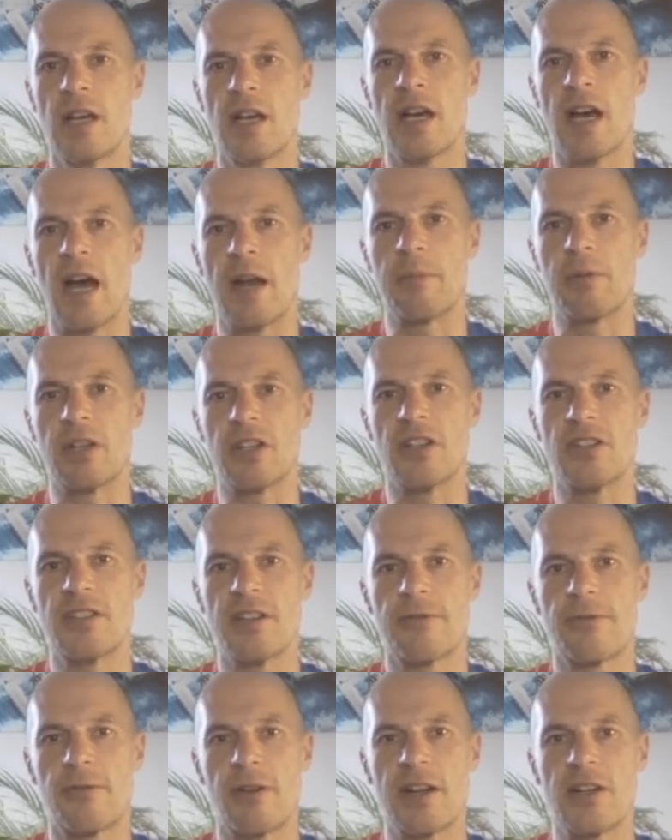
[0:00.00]
and we're going to
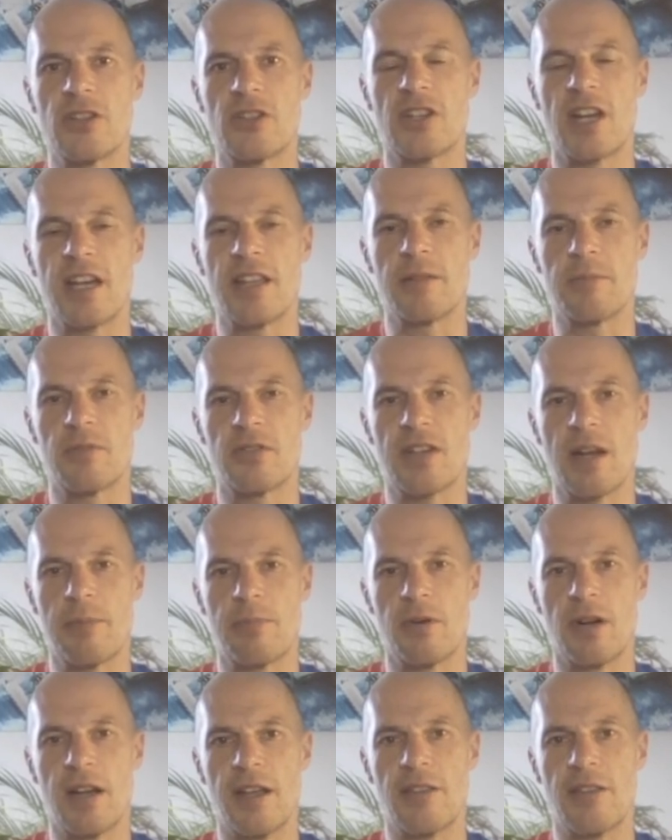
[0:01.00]
differentiate them separately.